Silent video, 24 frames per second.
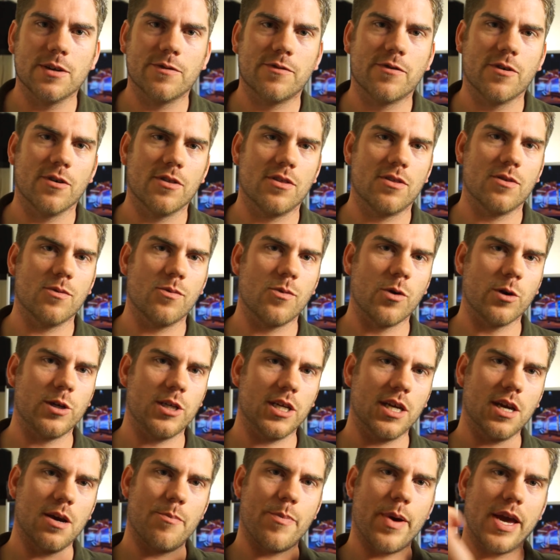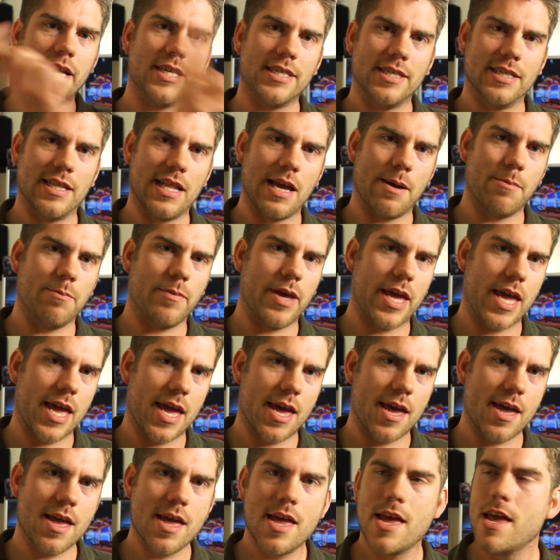I've got the washing up basin lamp
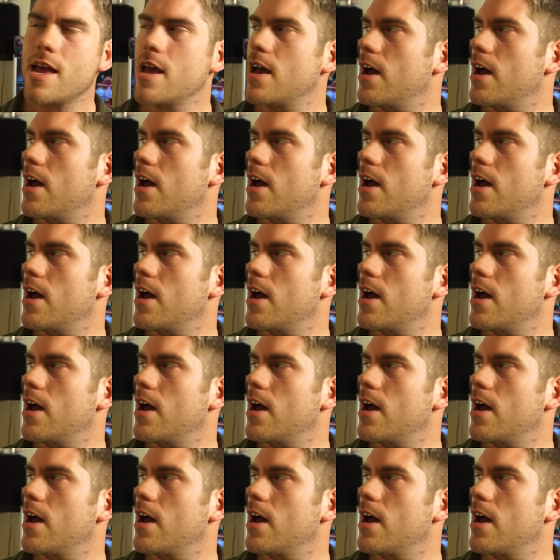here.